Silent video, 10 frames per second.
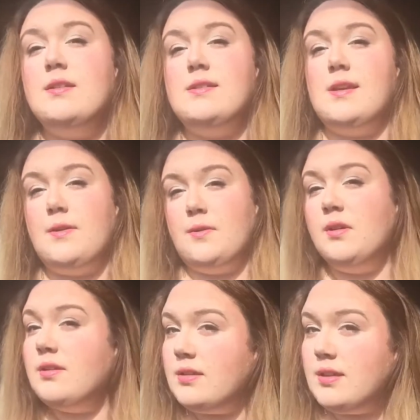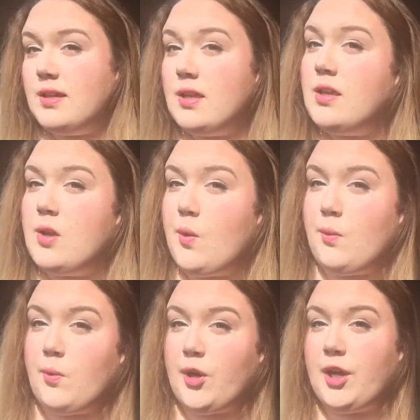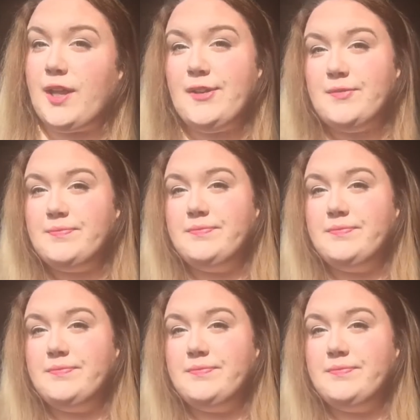so we're good.